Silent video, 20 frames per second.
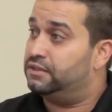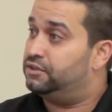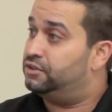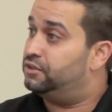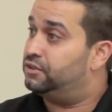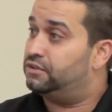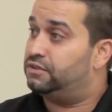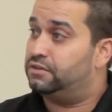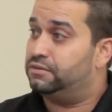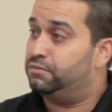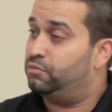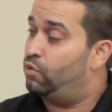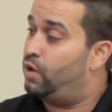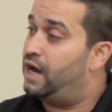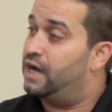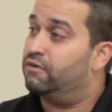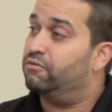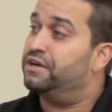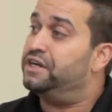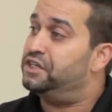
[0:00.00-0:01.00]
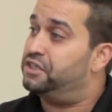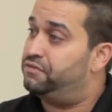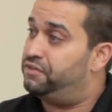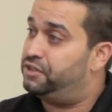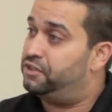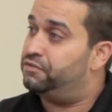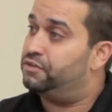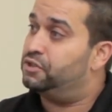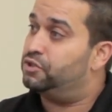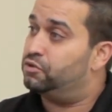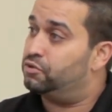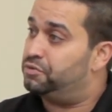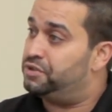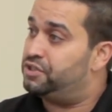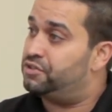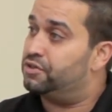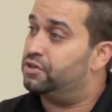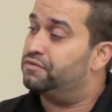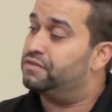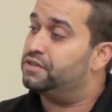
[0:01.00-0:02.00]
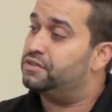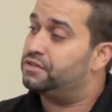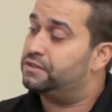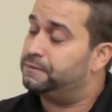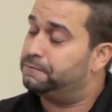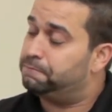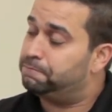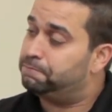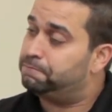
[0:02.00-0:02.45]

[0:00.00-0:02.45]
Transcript: just a wide range of individuals we service.